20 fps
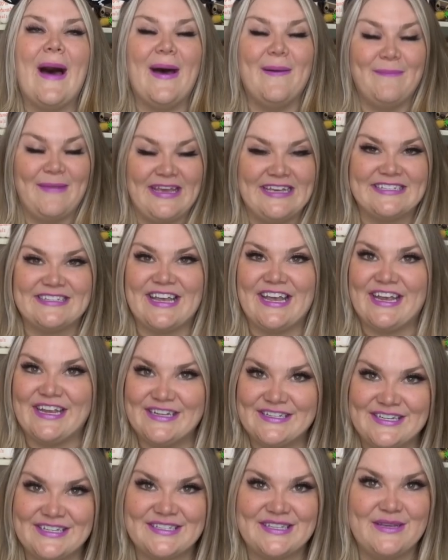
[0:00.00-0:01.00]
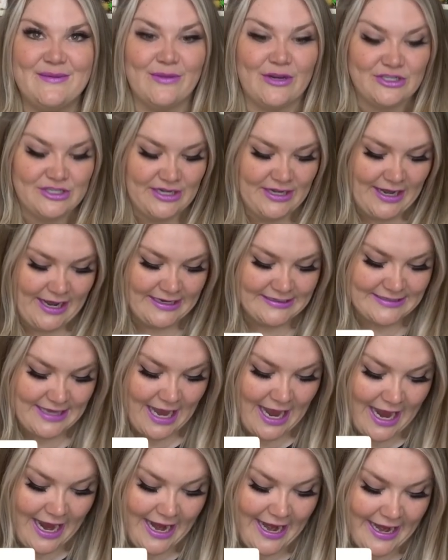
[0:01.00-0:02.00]
amazing Disney merchandise.
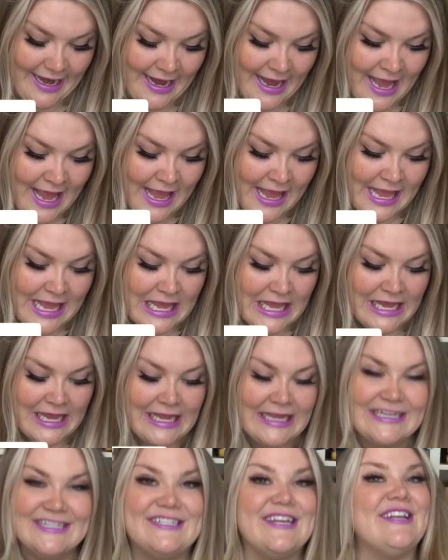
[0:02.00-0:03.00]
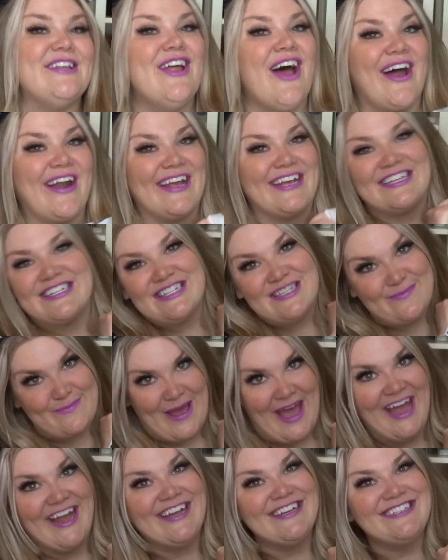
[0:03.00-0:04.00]
I did not
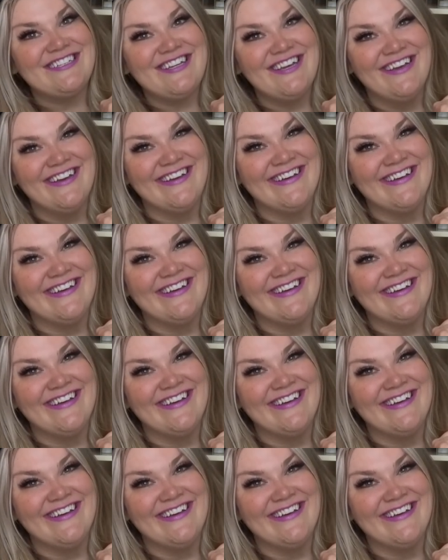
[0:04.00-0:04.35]
expect